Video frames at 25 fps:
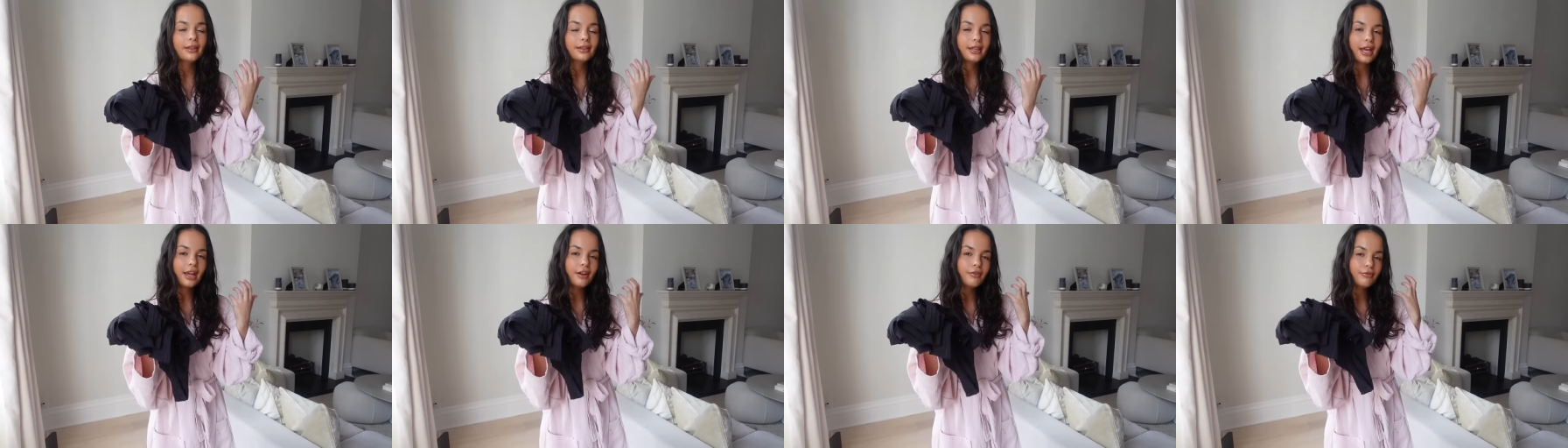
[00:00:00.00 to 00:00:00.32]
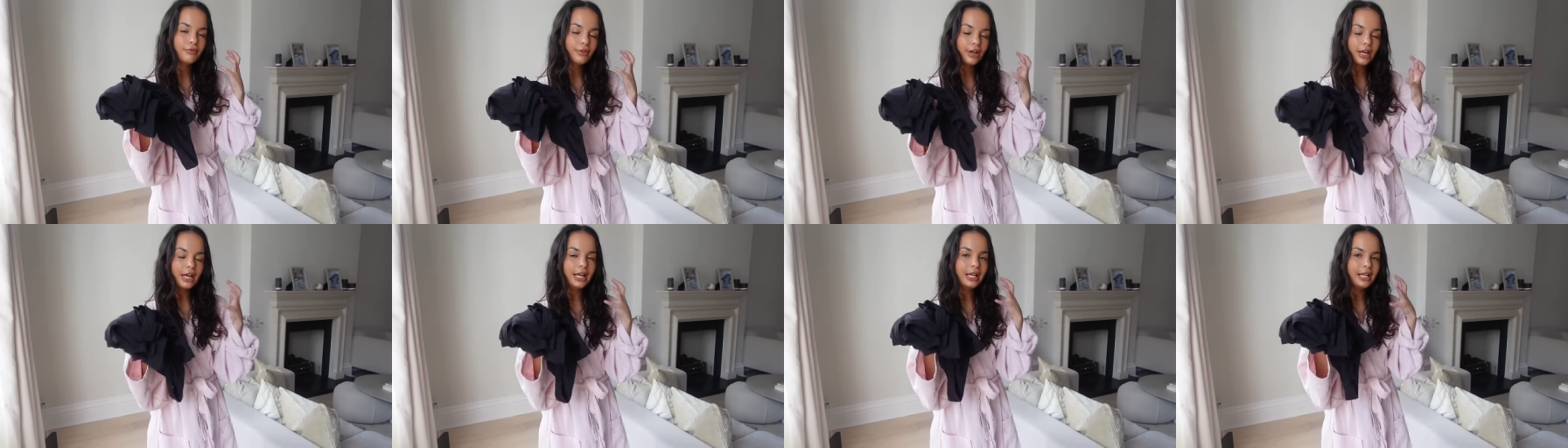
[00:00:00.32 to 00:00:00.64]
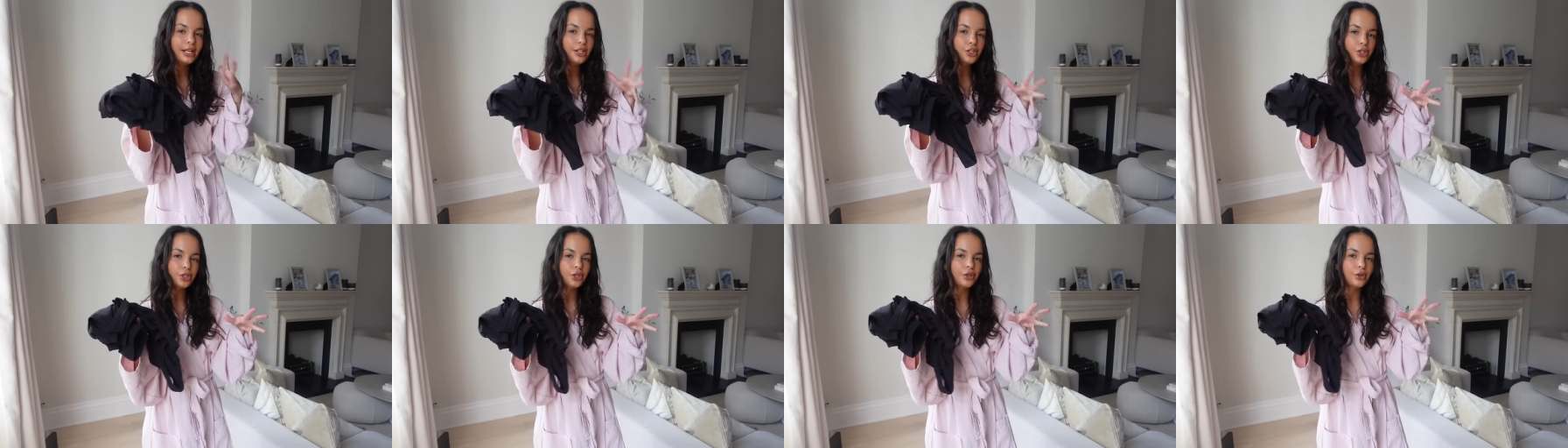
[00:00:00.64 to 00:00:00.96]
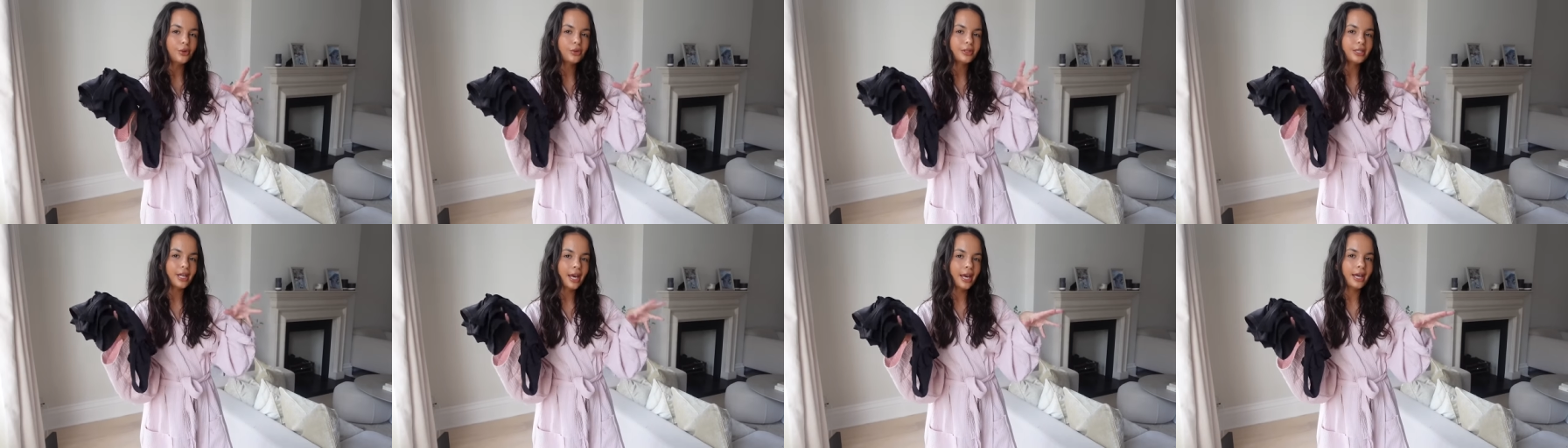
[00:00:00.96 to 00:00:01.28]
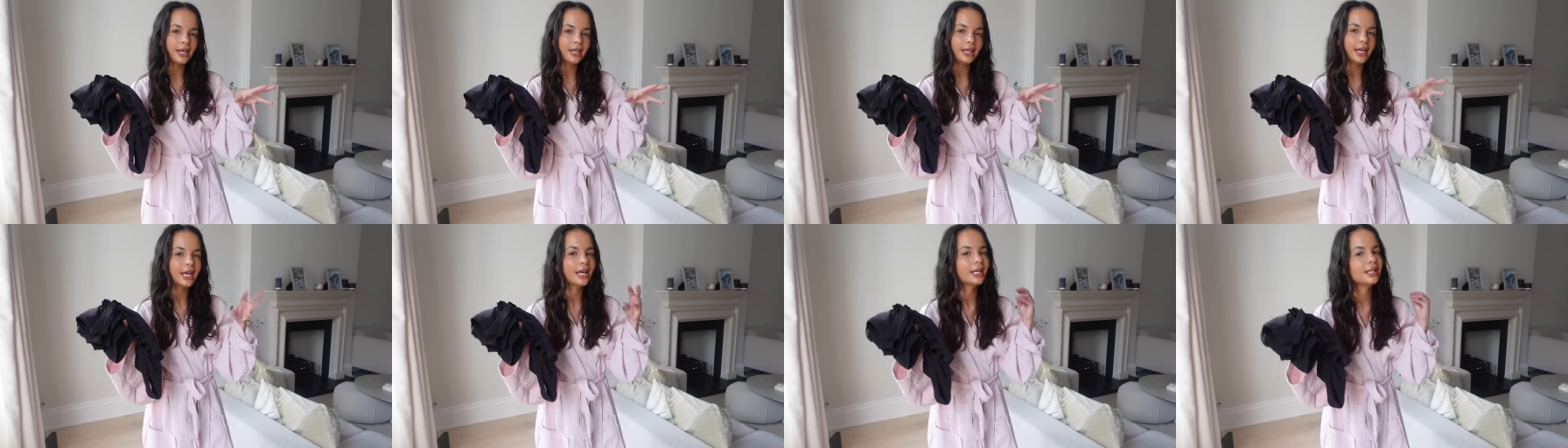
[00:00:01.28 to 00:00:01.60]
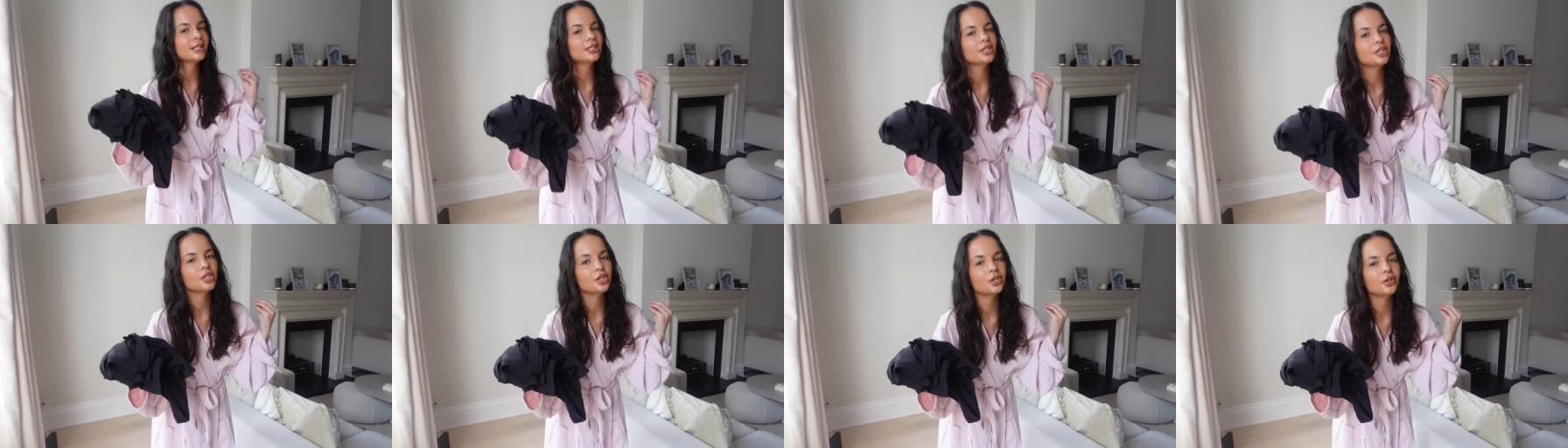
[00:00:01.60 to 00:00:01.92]
They really do take
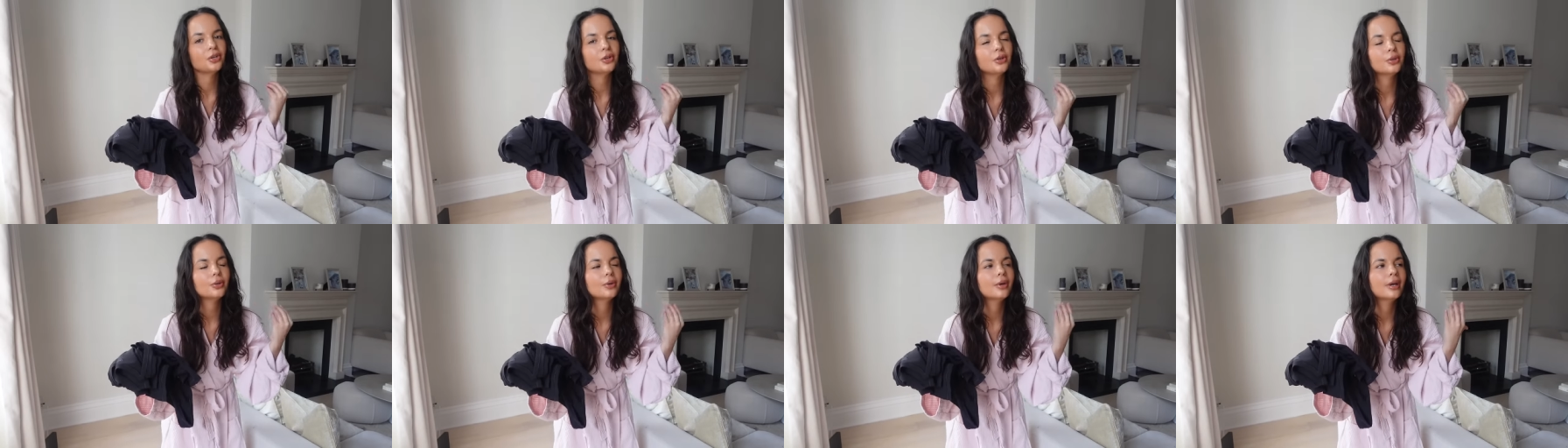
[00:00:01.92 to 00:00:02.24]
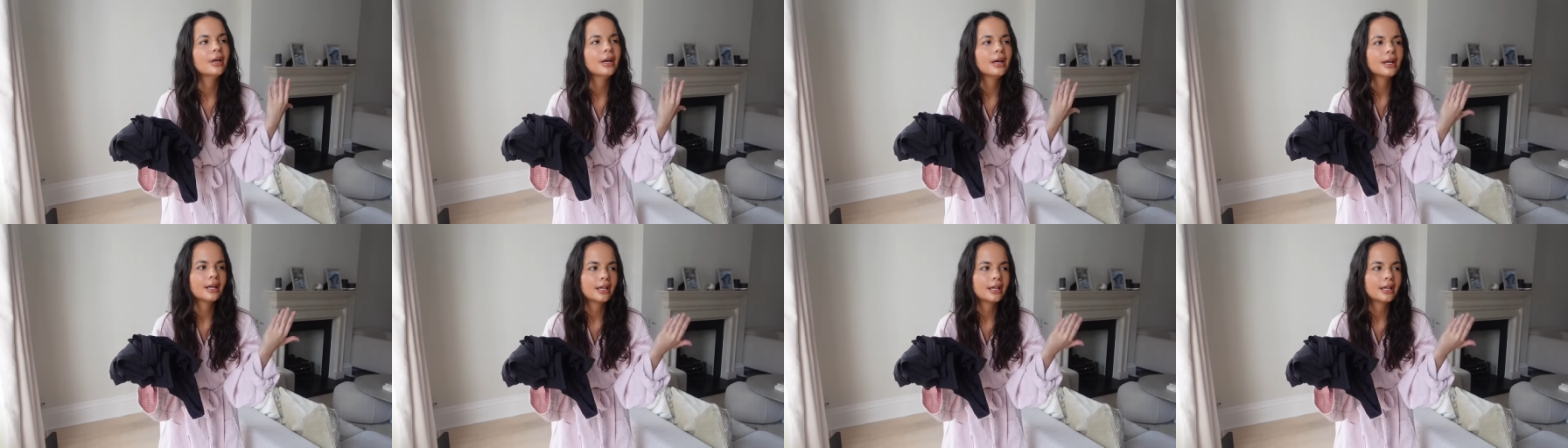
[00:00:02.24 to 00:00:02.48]
into